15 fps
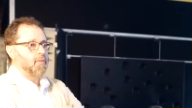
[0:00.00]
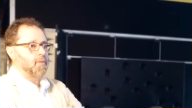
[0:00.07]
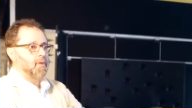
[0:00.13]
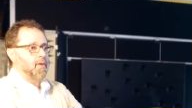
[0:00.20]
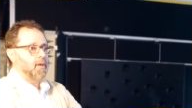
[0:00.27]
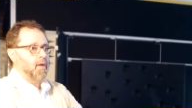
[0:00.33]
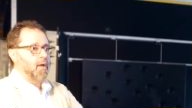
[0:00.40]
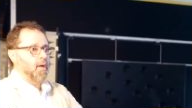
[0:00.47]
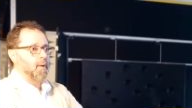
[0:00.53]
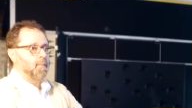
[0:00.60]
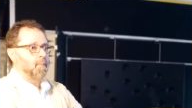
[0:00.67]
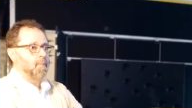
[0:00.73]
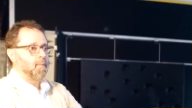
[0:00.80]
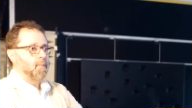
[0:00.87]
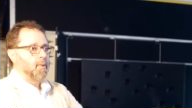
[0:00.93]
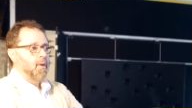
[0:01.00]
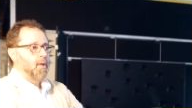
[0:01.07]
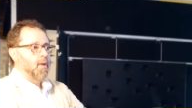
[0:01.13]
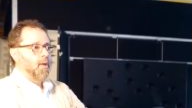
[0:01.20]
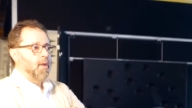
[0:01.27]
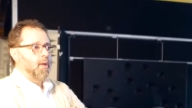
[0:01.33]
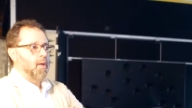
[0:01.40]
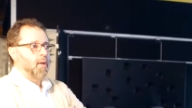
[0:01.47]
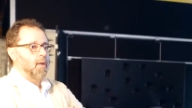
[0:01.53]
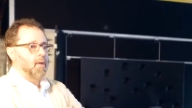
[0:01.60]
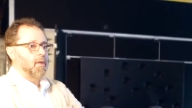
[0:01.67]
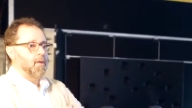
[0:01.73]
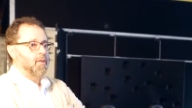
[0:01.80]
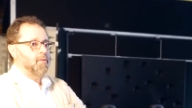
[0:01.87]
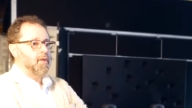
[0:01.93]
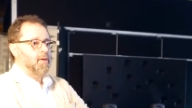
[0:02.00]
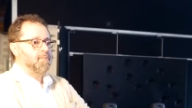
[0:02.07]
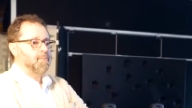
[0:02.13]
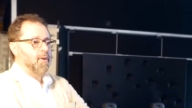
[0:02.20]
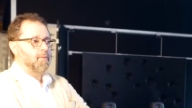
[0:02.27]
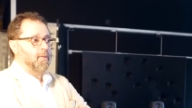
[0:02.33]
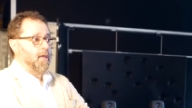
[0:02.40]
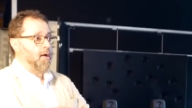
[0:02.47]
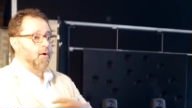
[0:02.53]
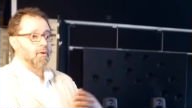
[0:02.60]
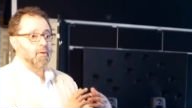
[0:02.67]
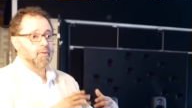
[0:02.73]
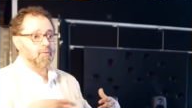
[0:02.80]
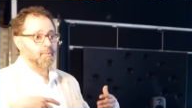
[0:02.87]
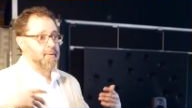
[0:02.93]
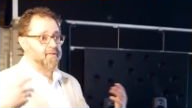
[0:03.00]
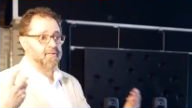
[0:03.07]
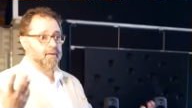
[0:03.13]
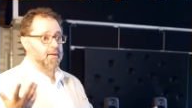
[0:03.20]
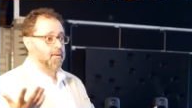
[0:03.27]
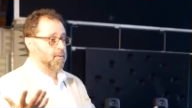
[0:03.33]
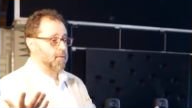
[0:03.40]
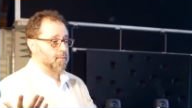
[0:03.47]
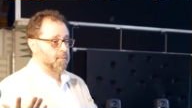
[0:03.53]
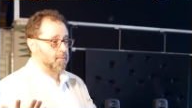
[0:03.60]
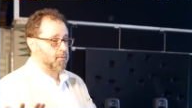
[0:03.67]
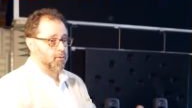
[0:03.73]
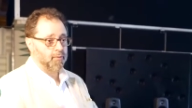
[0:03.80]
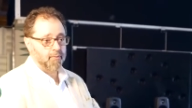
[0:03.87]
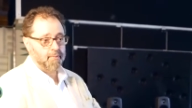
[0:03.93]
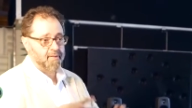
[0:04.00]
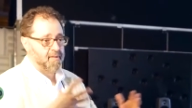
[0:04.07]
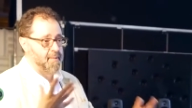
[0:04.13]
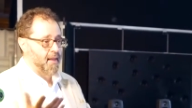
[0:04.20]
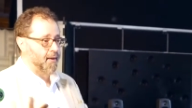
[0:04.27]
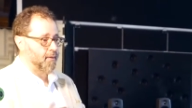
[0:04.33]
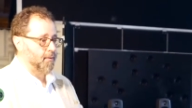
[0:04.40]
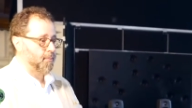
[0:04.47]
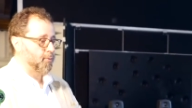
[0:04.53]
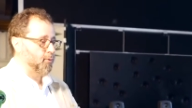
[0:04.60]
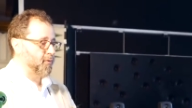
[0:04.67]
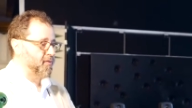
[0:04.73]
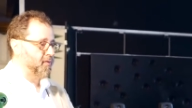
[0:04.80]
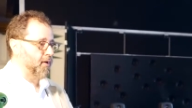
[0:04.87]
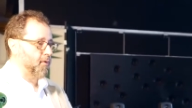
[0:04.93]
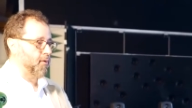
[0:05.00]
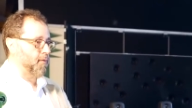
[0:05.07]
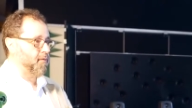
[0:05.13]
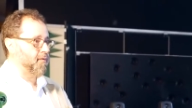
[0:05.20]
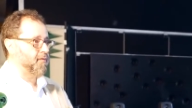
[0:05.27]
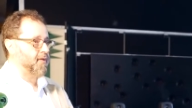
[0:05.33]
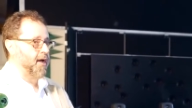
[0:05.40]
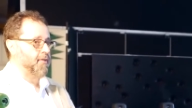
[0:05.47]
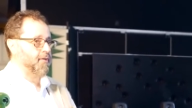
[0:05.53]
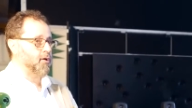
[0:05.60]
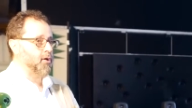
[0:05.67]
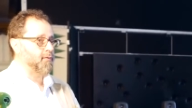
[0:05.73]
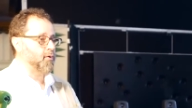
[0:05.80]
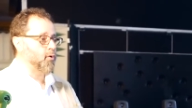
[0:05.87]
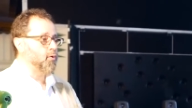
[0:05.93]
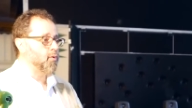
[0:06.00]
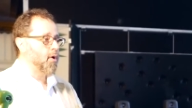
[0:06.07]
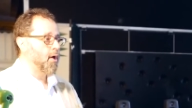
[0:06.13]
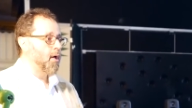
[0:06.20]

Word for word: the uh, uh, they they are basically beautiful mathematical proofs that, of the fact that if you